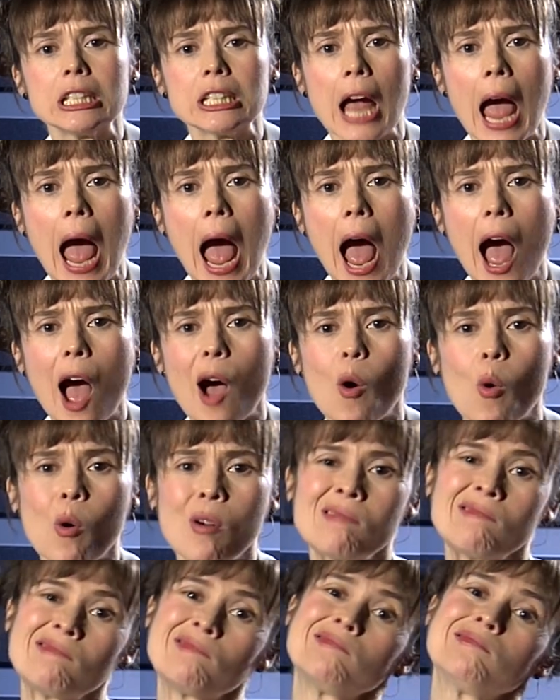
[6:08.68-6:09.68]
He
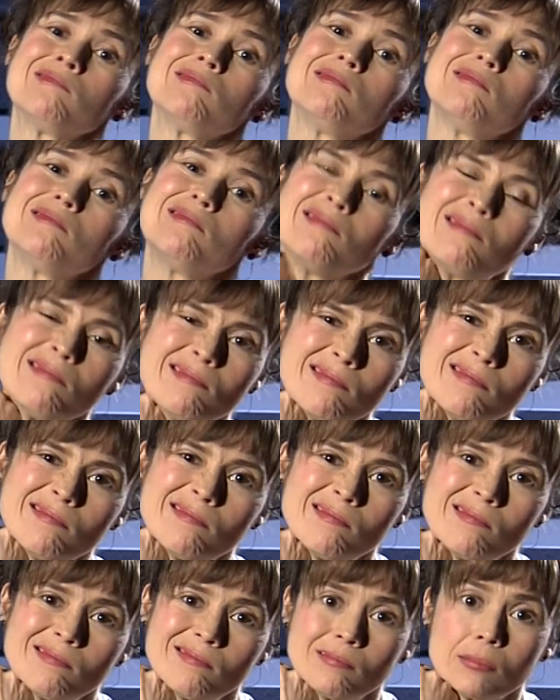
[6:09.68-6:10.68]
decides that they
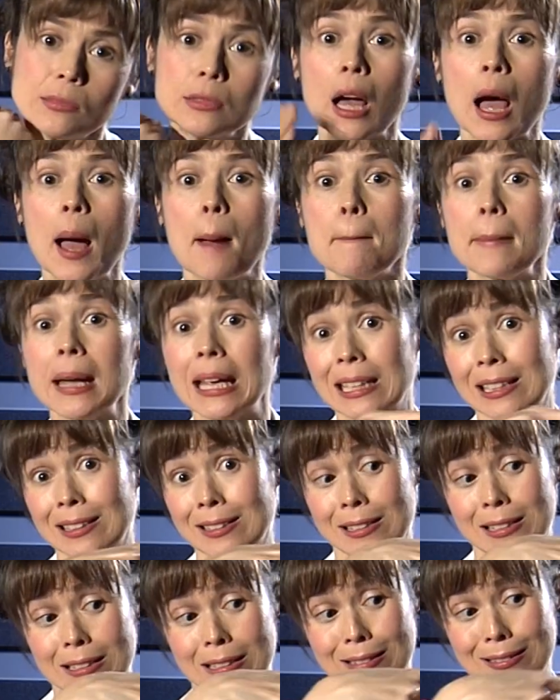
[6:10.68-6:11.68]
should be punished
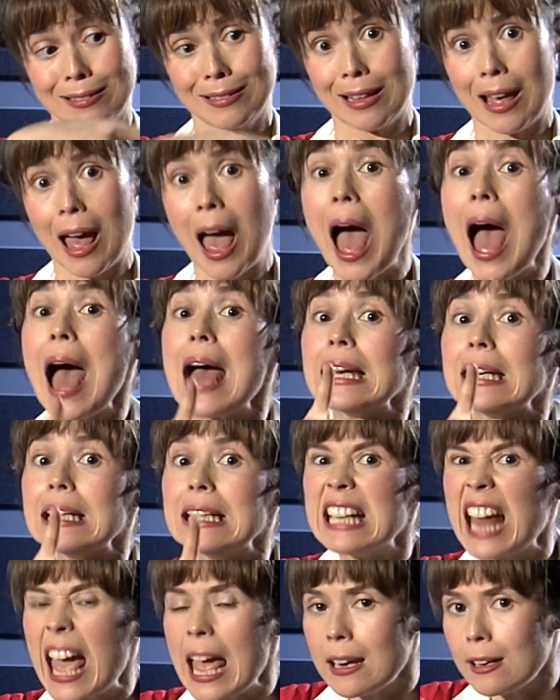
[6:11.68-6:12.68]
with
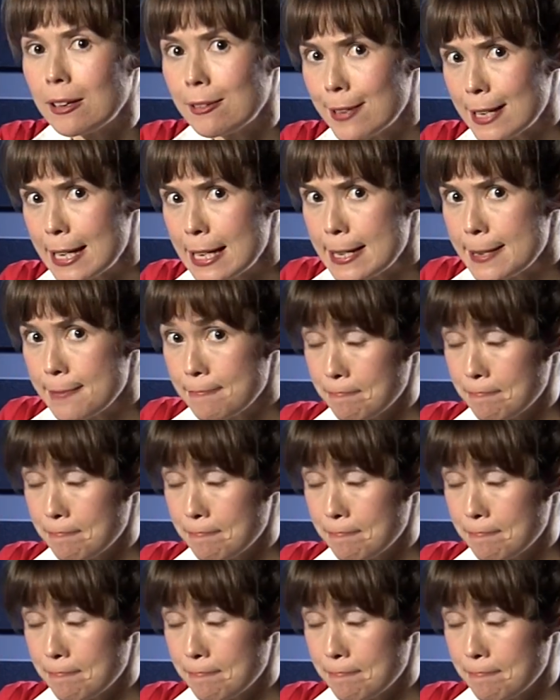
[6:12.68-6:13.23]
execution.